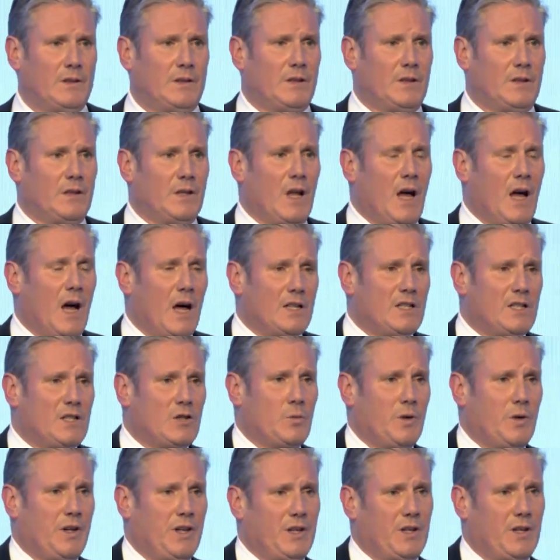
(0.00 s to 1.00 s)
Last
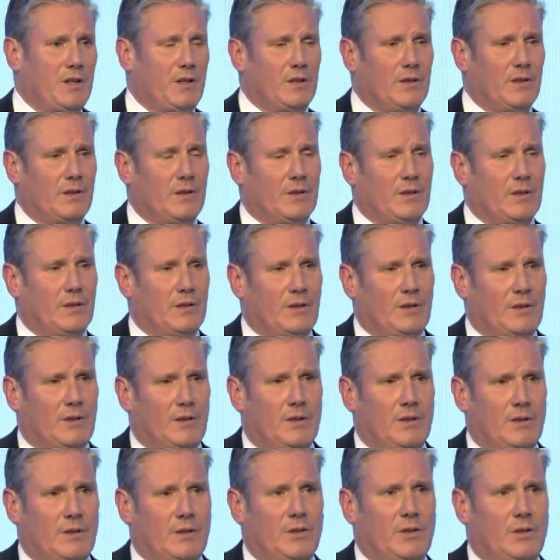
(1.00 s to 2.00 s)
week,
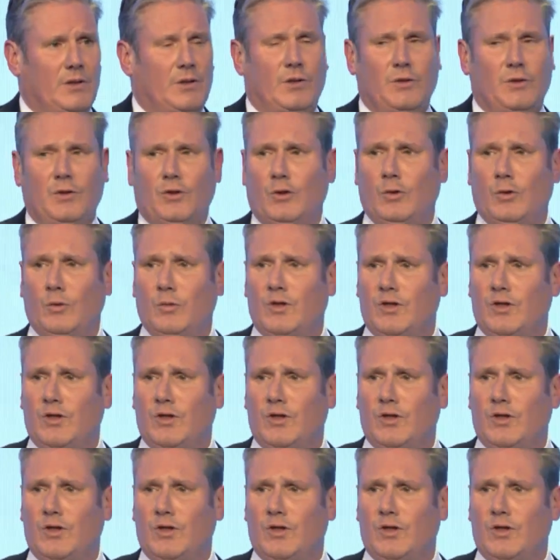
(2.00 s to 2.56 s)
you